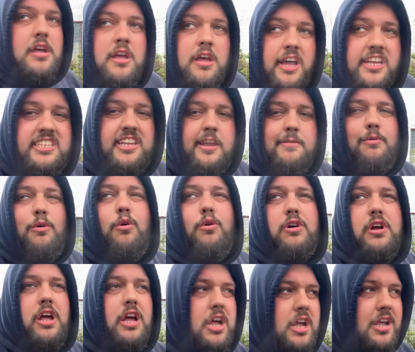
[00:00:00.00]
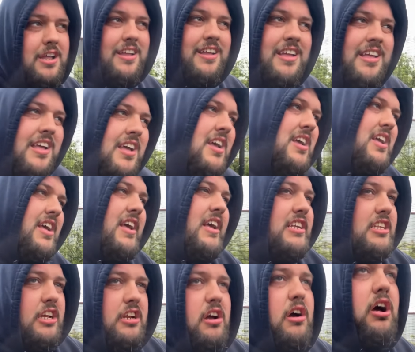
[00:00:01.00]
I say walk.
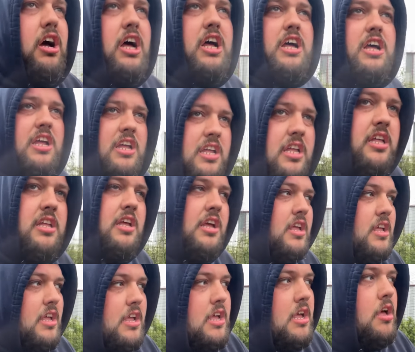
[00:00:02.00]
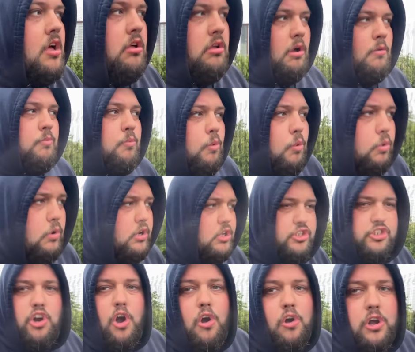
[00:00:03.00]
It's like a walk
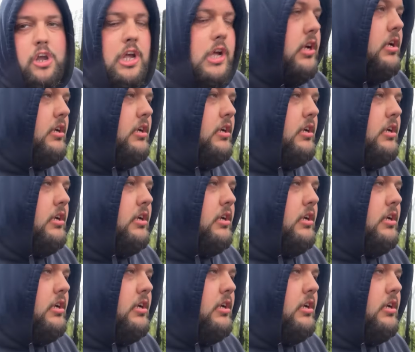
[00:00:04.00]
jog.